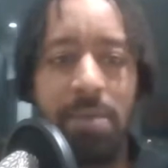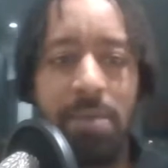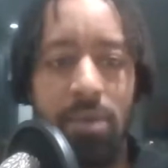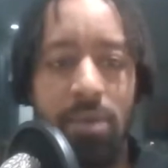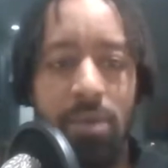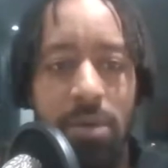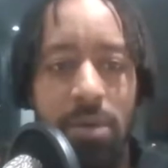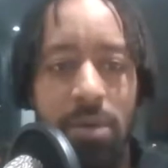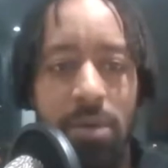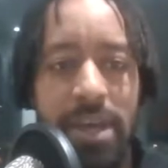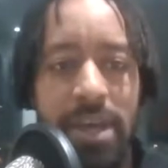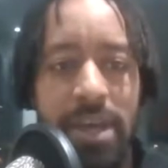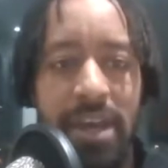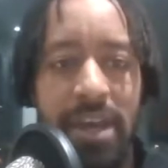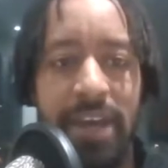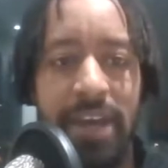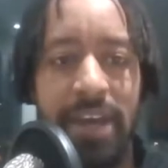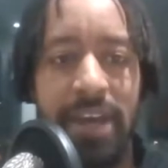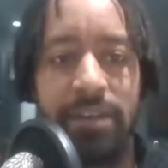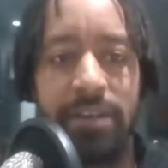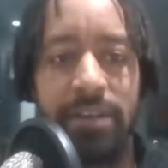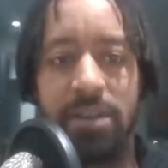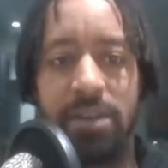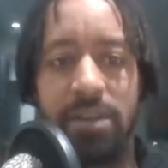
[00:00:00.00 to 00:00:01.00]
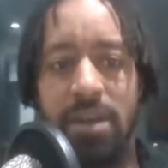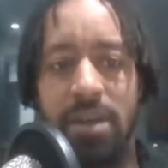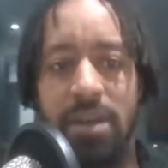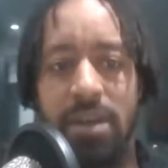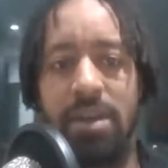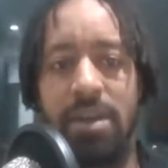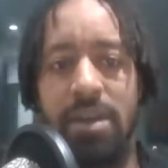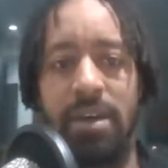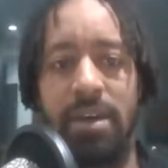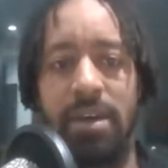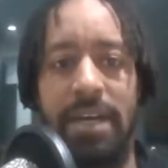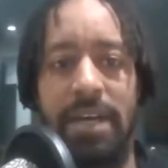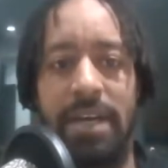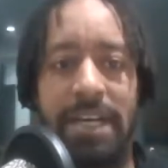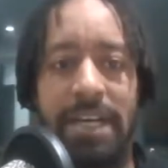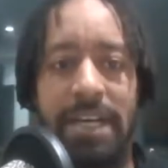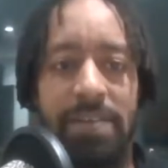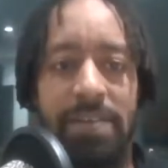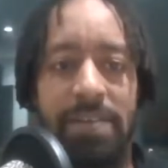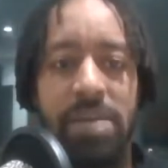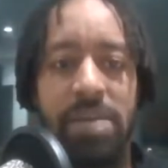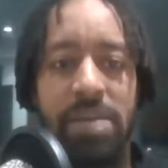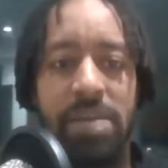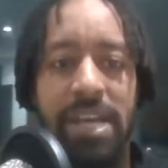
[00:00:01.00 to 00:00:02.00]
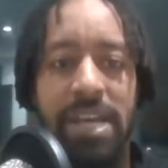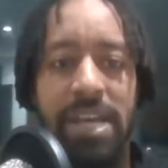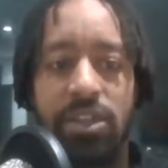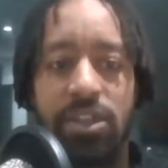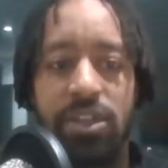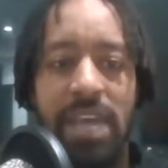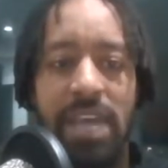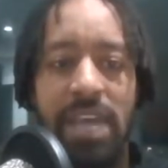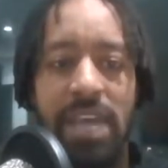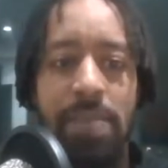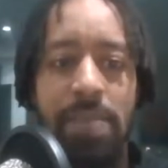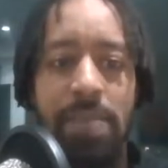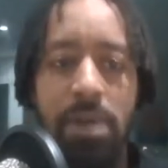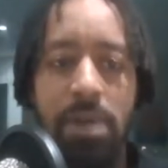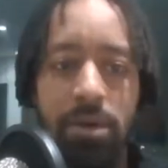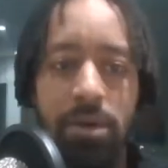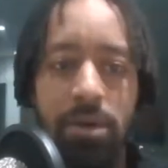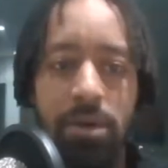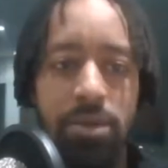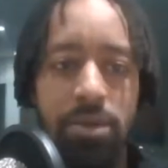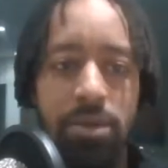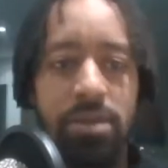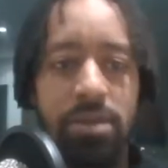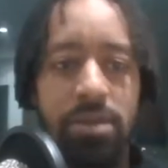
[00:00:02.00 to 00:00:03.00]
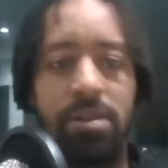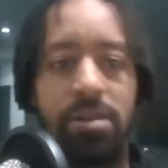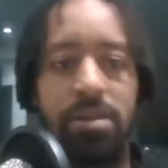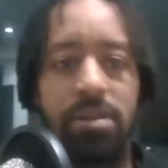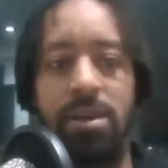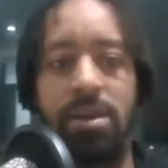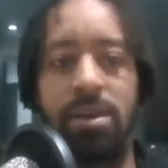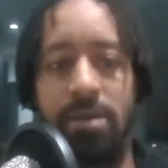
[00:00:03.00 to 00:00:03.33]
on the weekend. Just get him loose